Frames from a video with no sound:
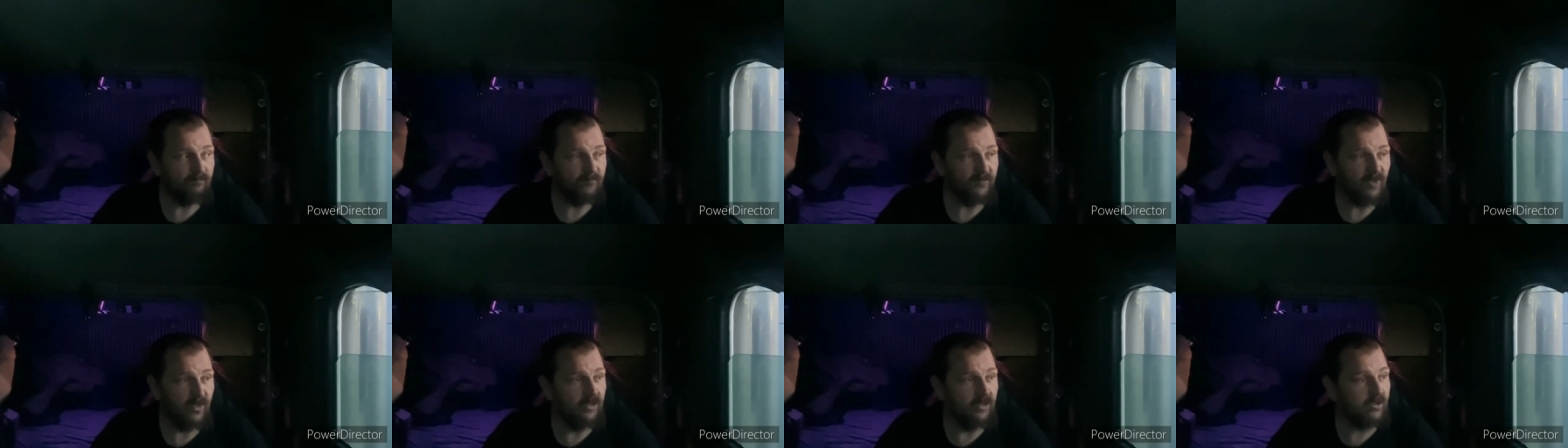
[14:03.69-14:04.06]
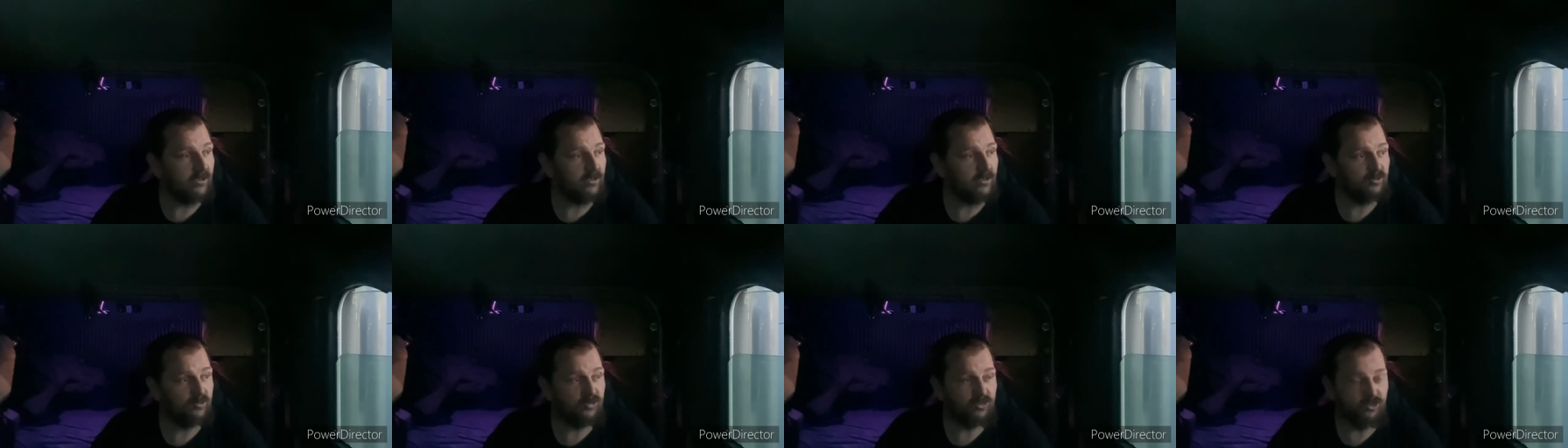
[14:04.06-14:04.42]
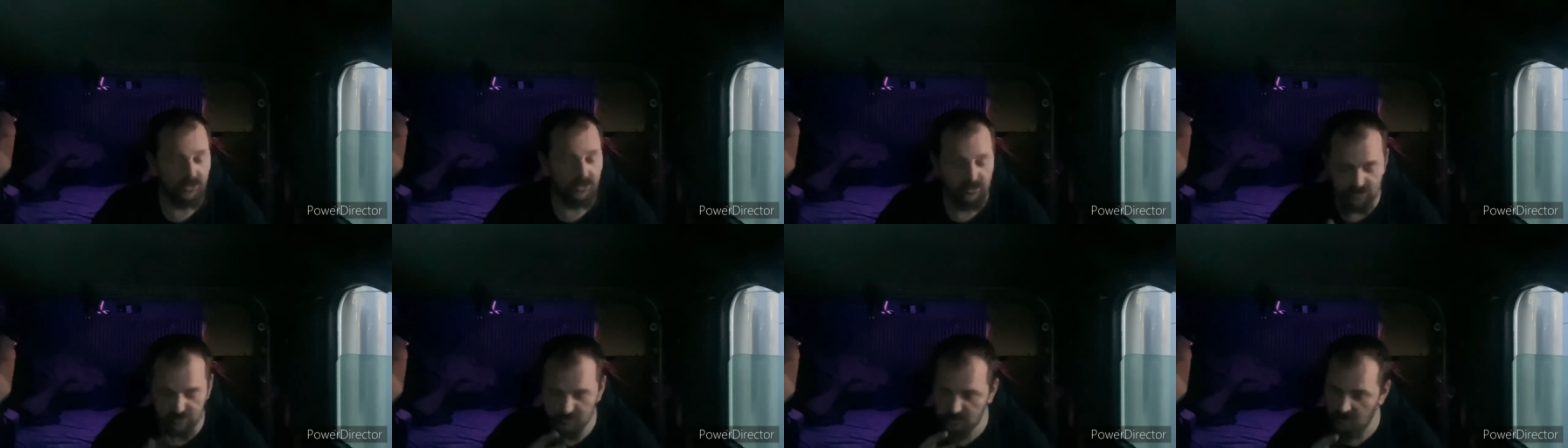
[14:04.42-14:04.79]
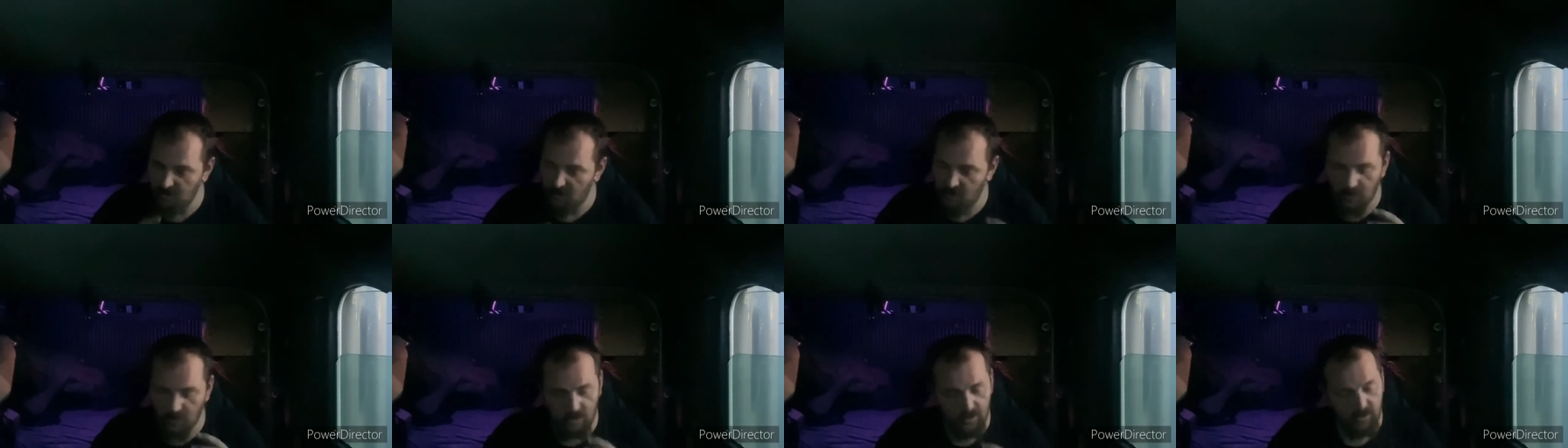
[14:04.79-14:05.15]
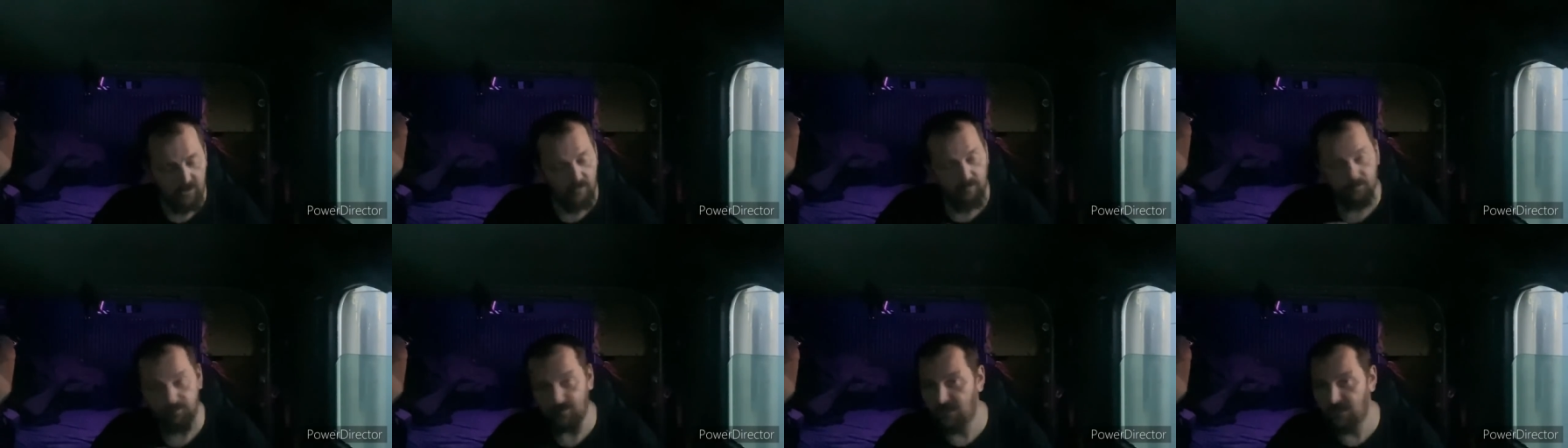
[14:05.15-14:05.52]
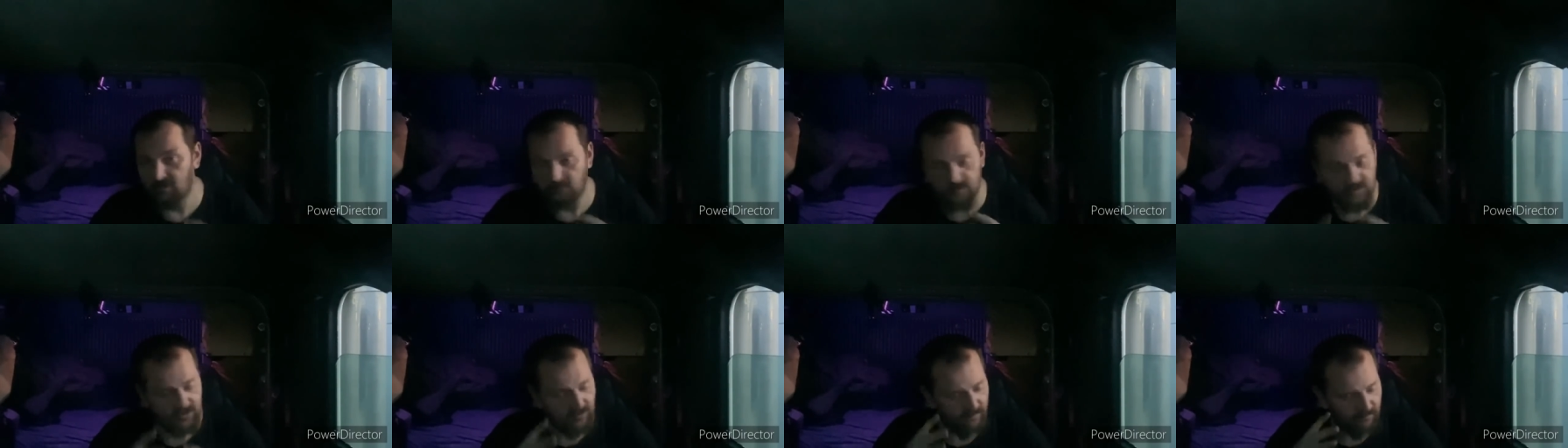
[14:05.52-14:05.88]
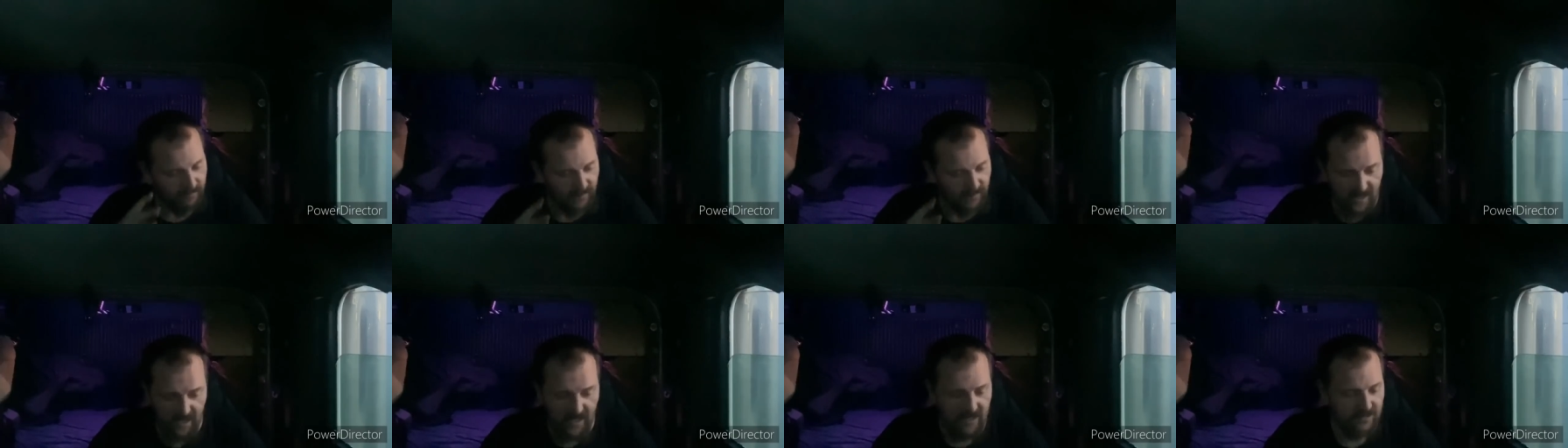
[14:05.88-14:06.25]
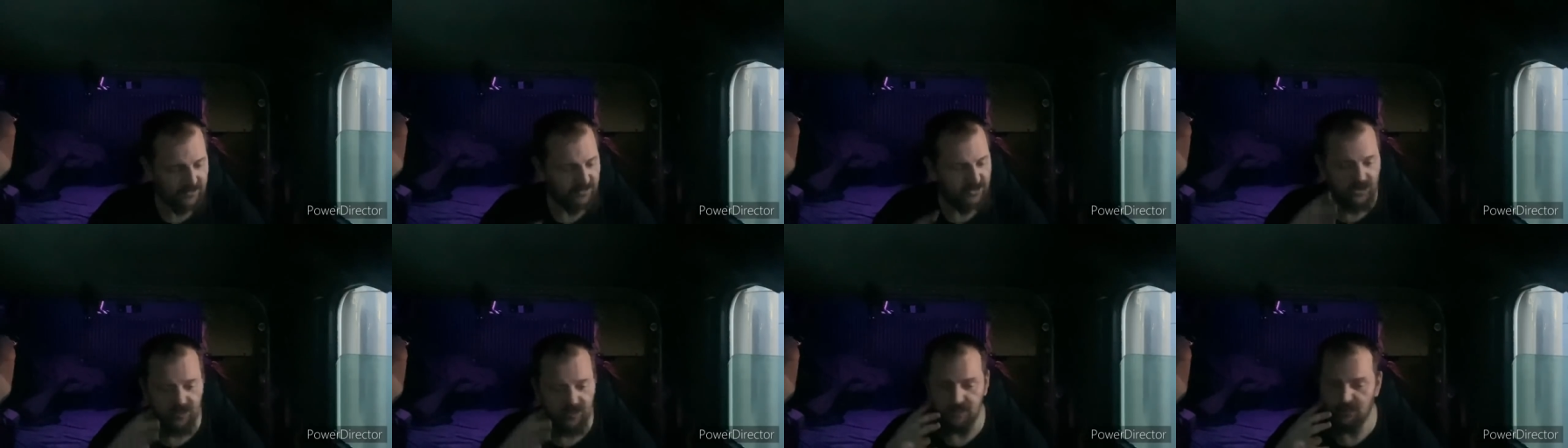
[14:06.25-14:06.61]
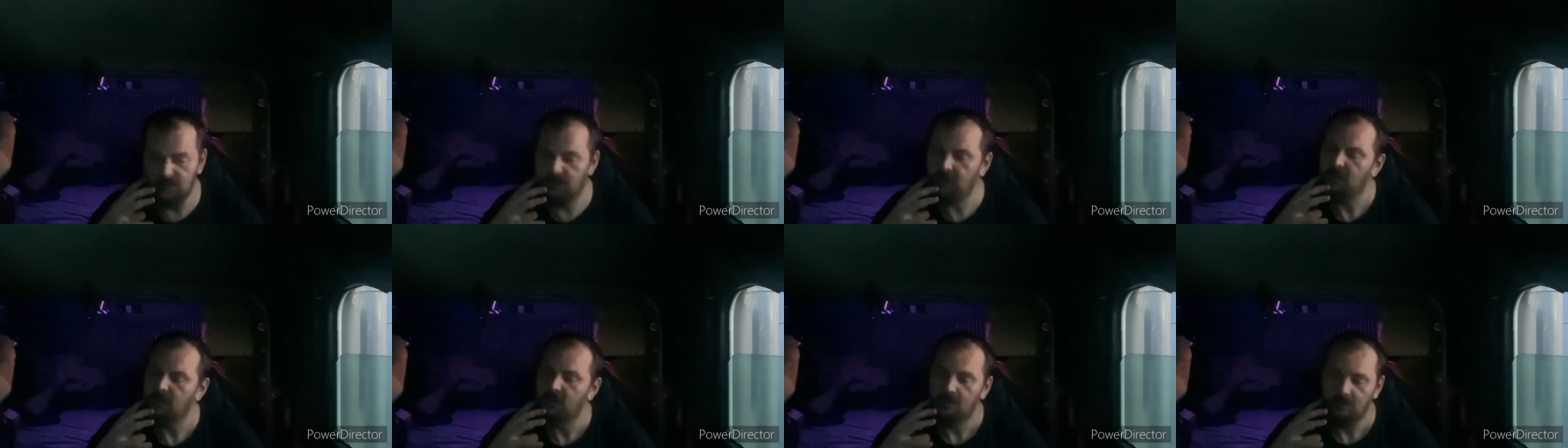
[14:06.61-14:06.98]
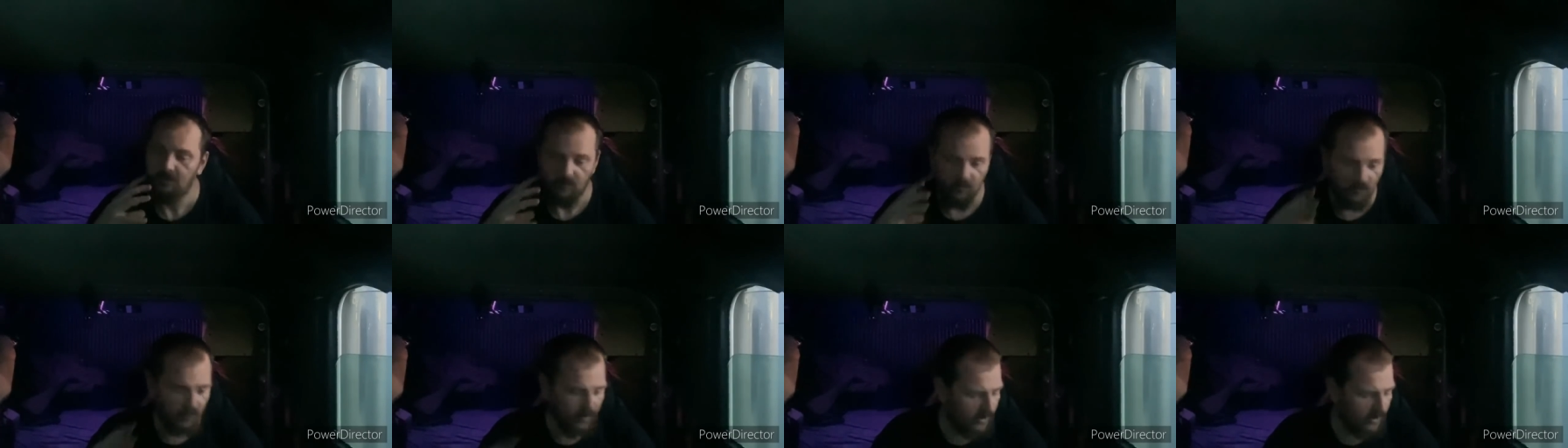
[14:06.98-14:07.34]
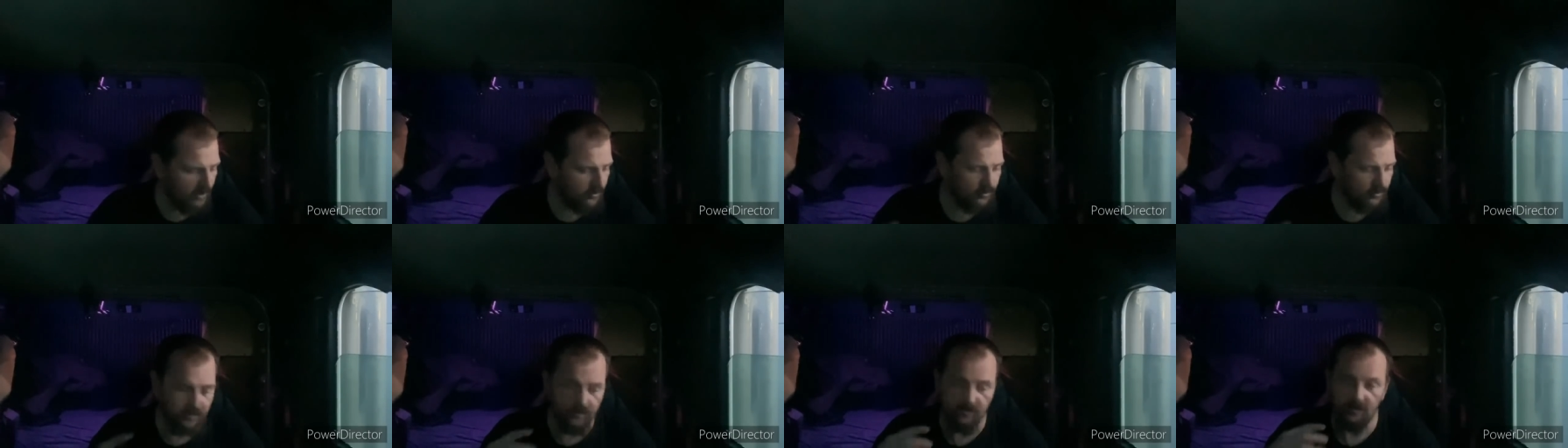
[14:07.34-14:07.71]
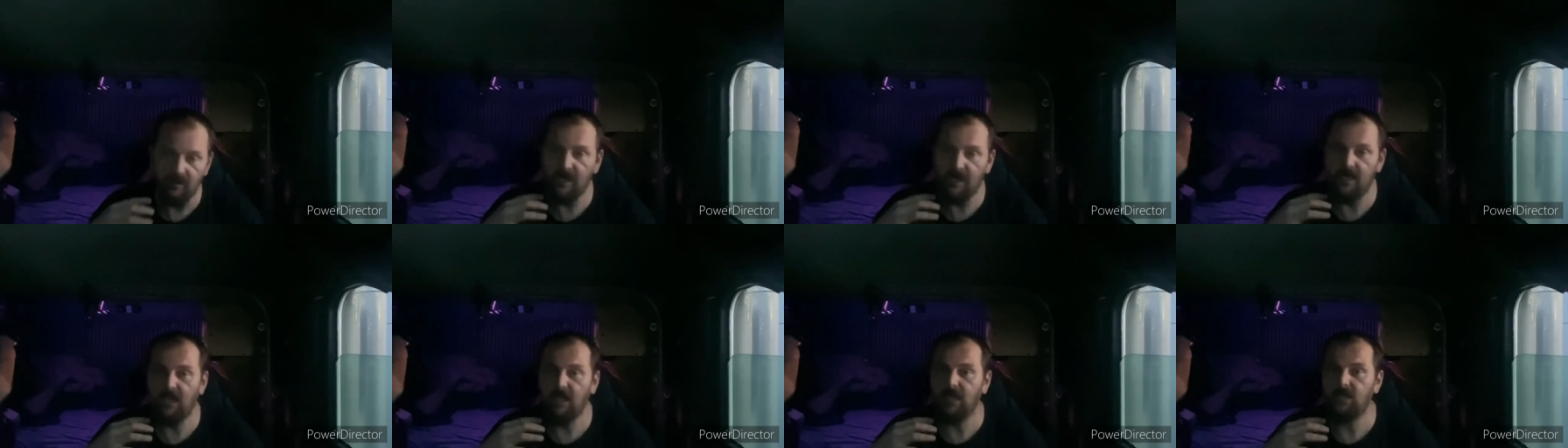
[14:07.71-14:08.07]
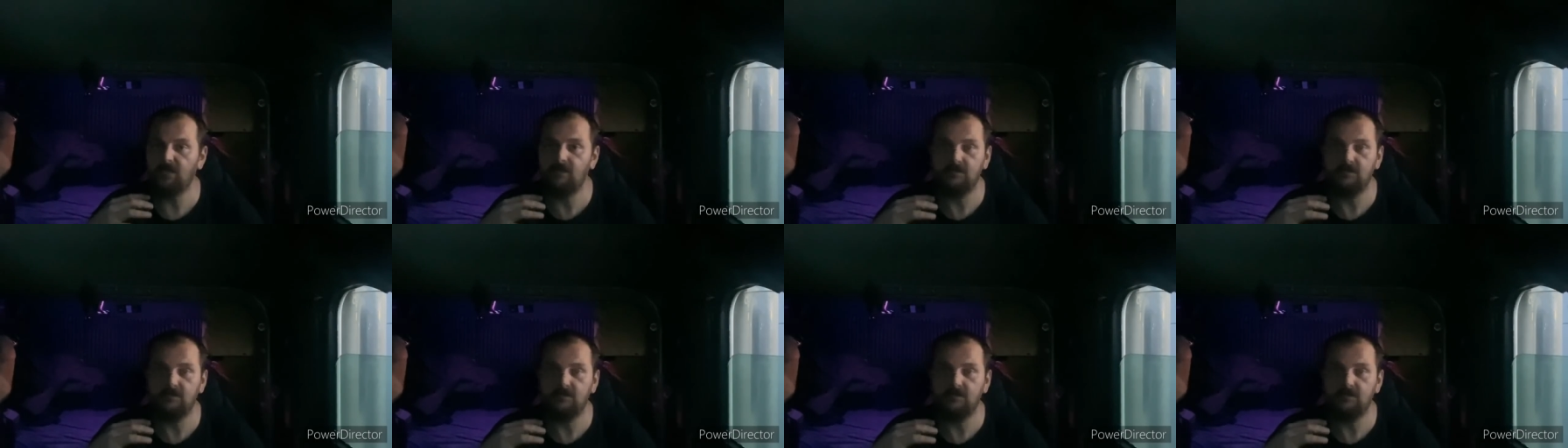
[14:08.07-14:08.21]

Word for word: it, it's just all about capacity, where you're at.